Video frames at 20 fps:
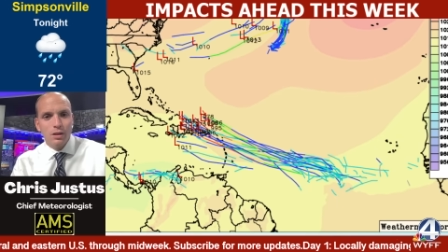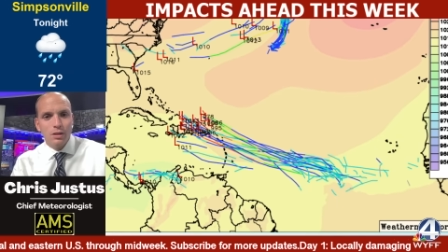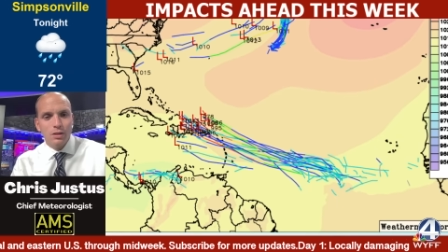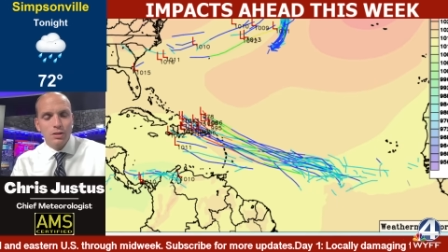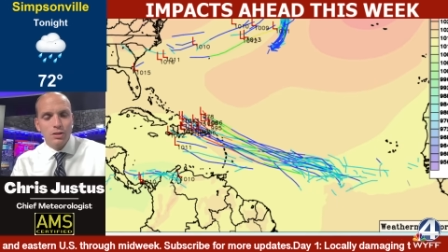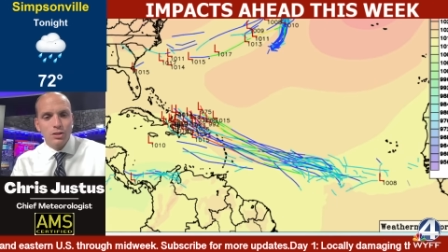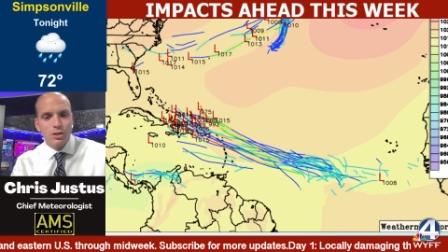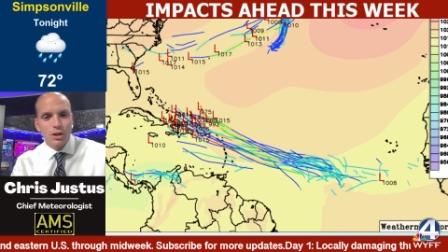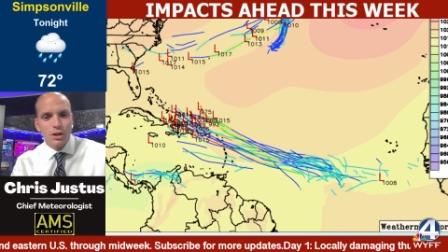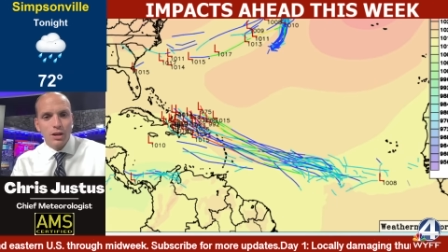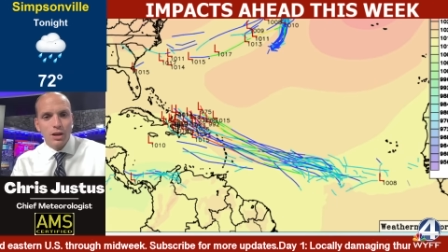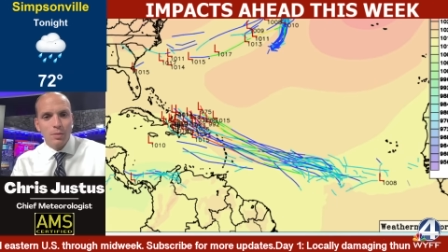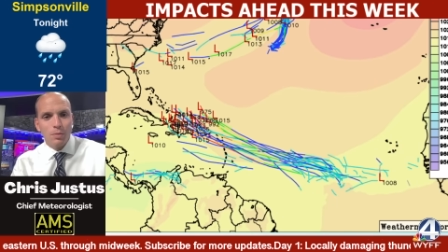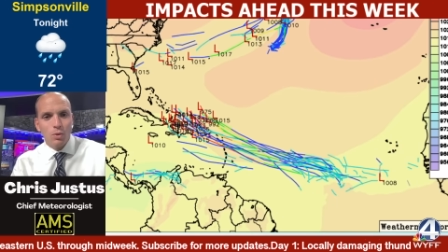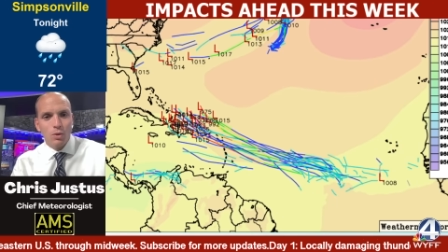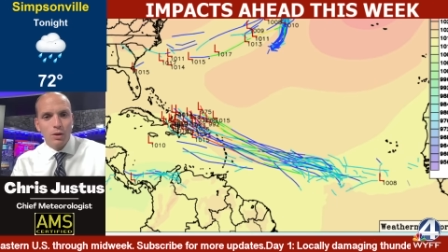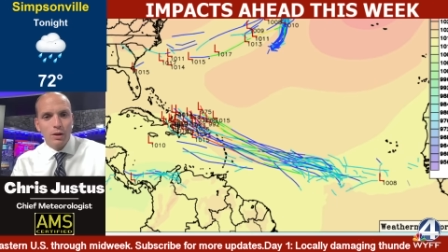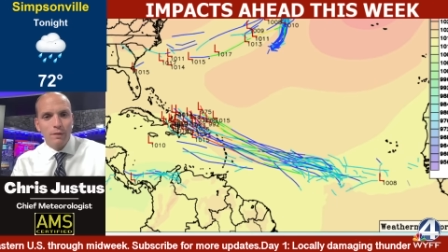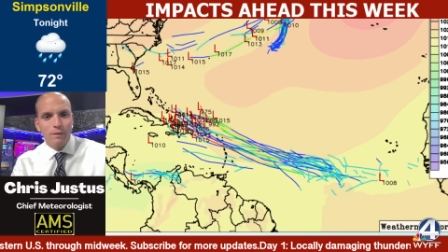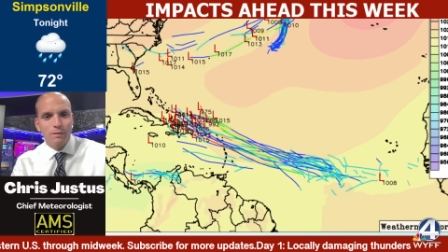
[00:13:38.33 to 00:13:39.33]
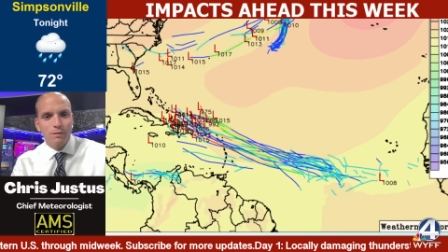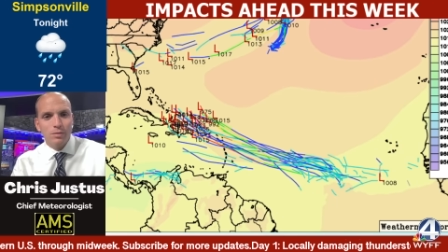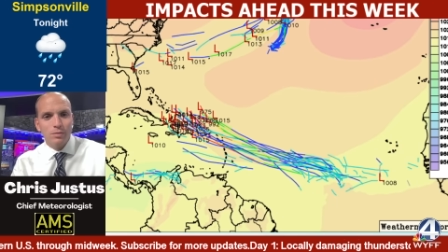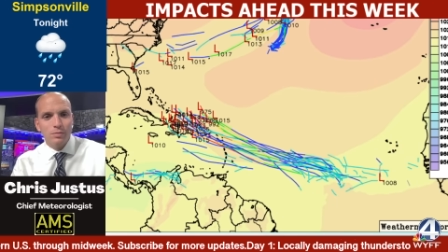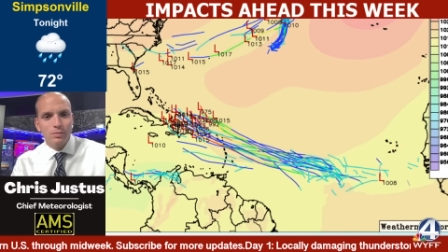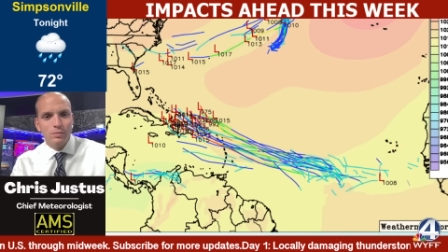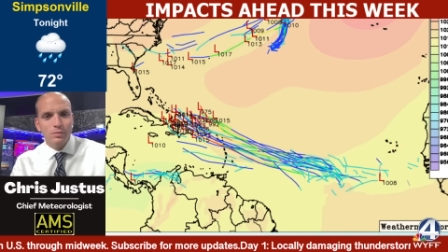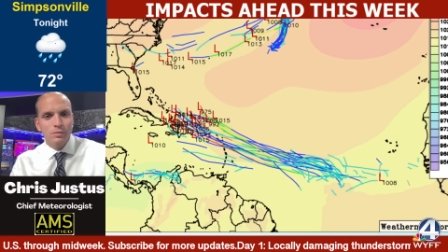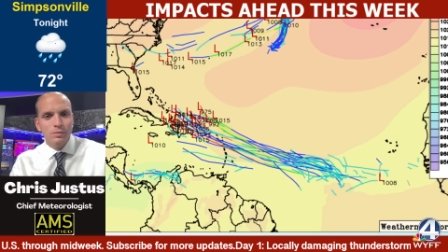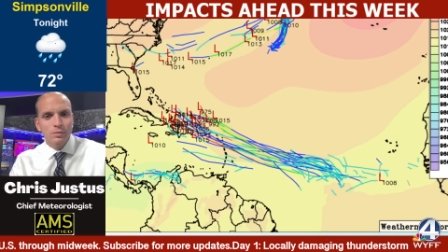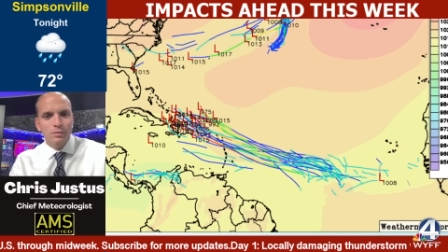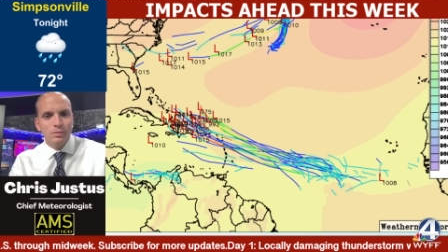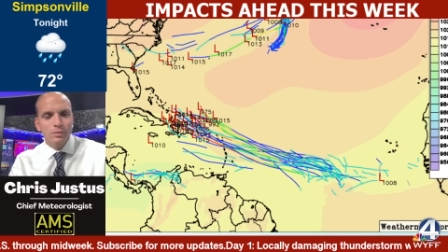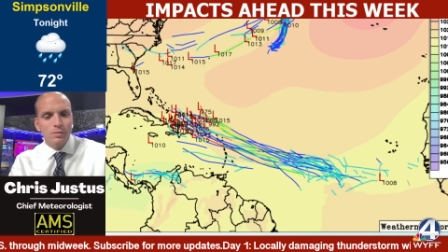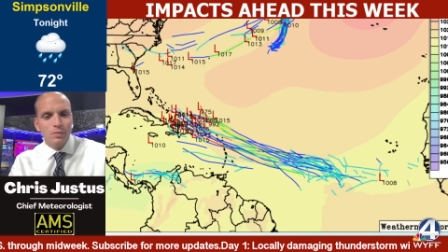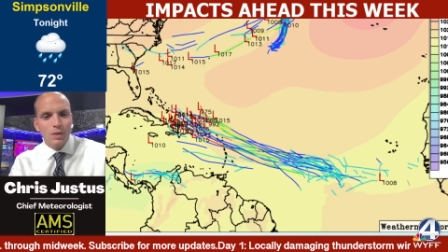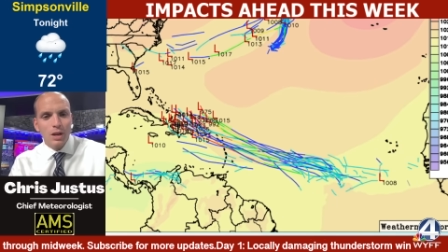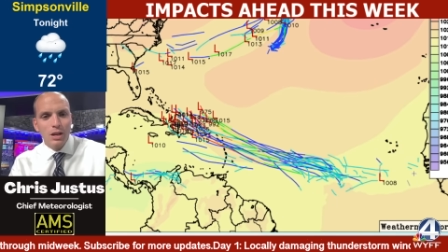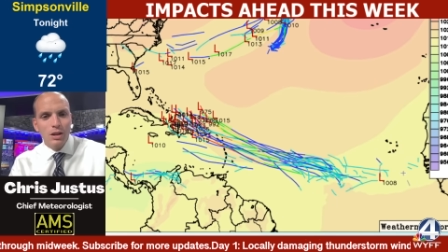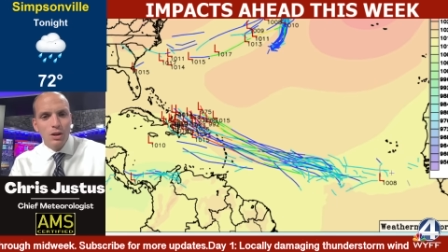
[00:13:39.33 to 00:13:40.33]
Sunday morning.
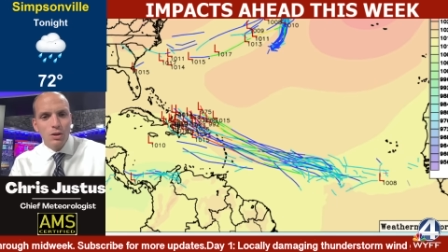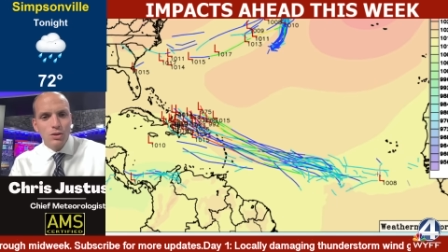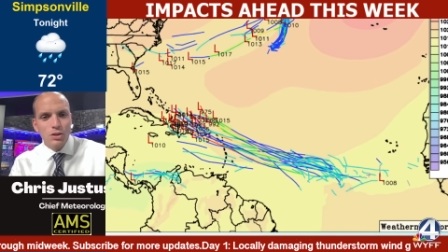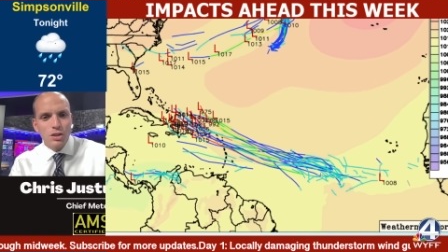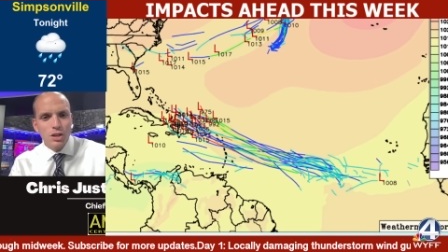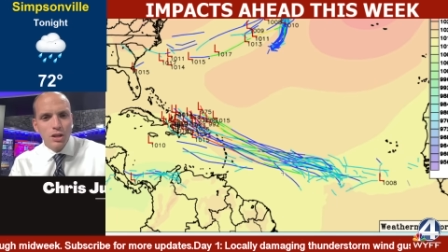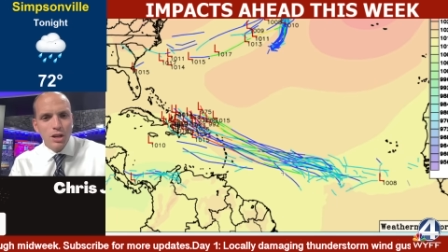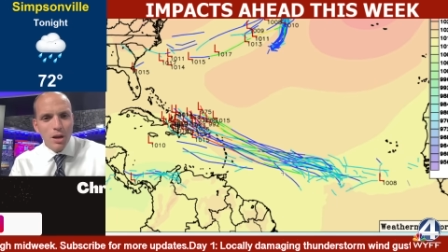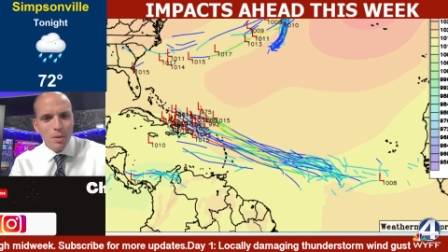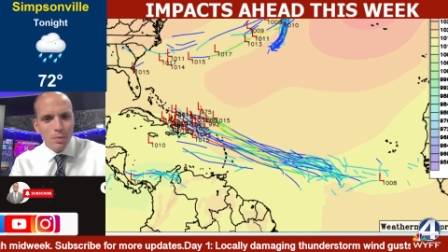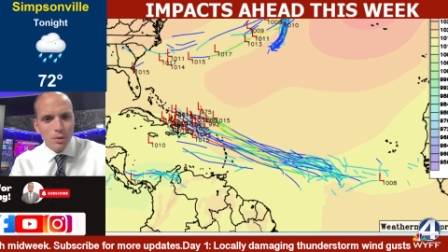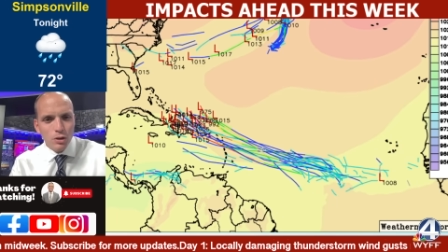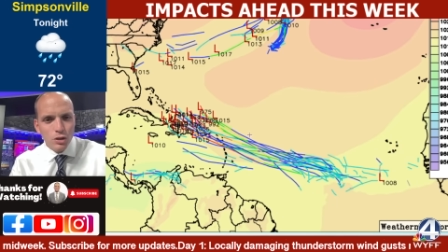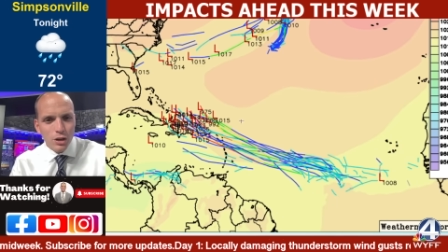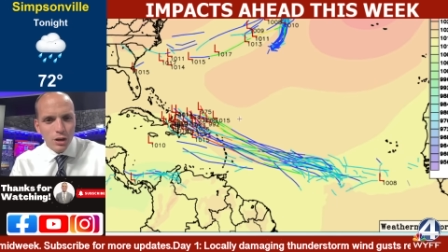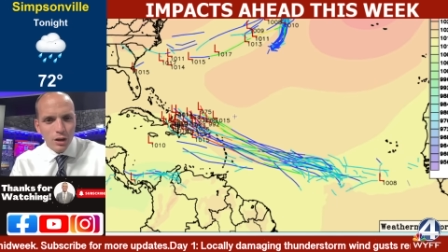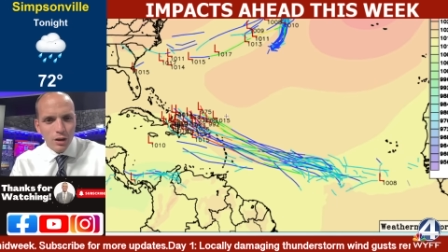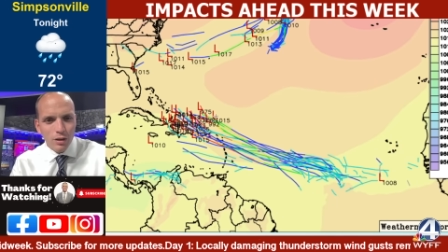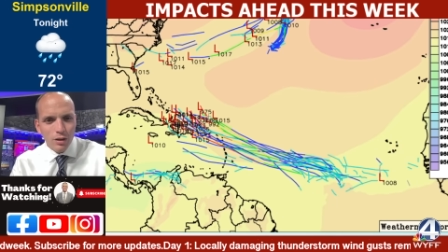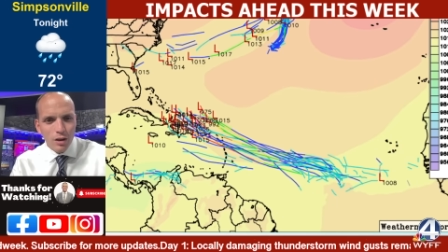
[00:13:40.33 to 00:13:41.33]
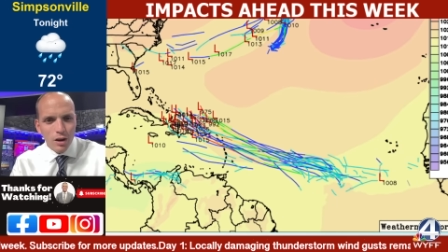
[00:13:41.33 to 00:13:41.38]
And notice the numbers here.